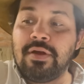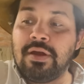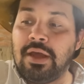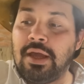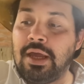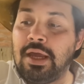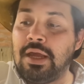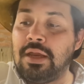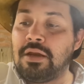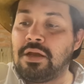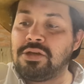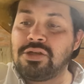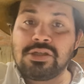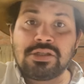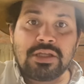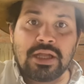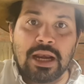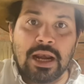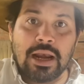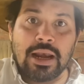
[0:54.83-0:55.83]
and not
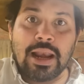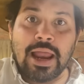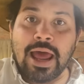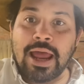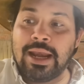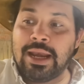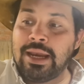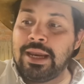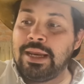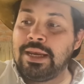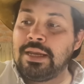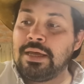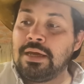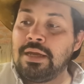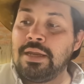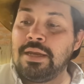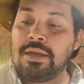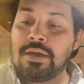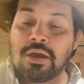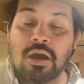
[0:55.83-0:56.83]
just
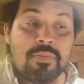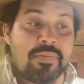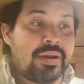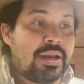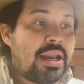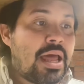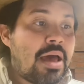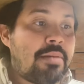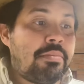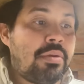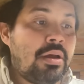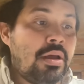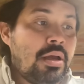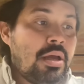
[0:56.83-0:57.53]
in a cupping lab,